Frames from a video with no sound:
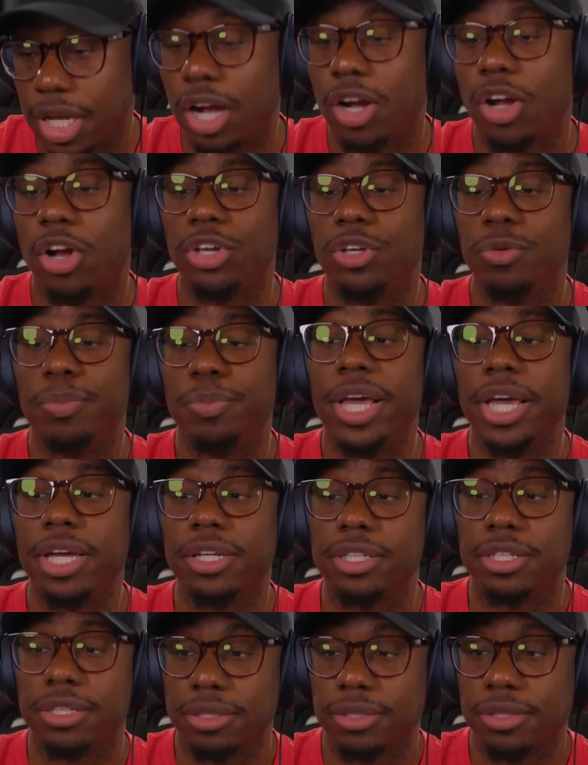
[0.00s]
I call you bitch.
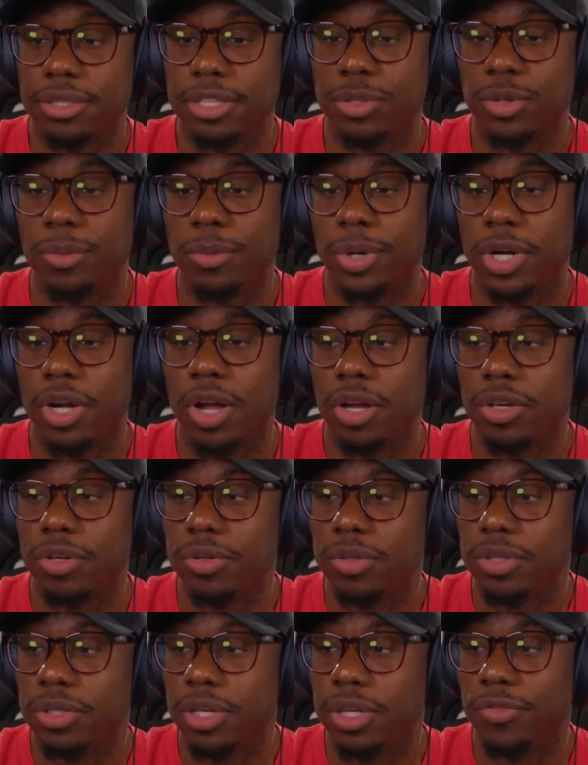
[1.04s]
That's what I'm gonna call
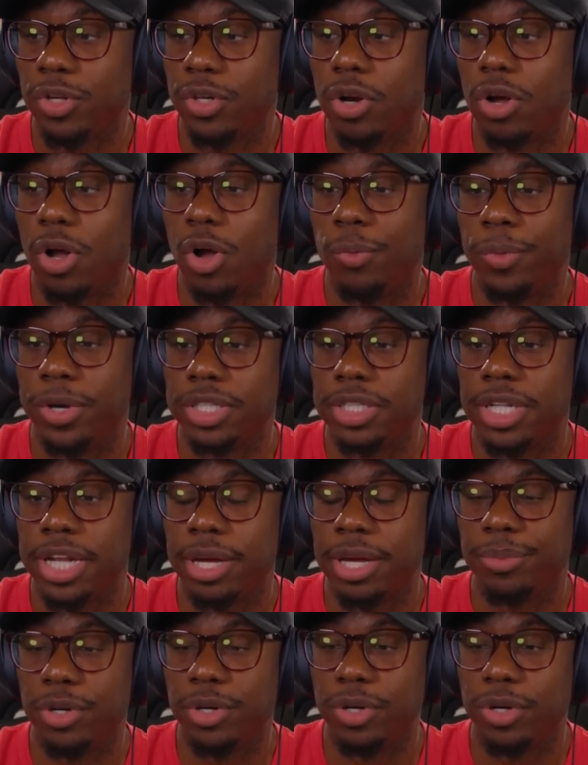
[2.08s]
you if you don't open this damn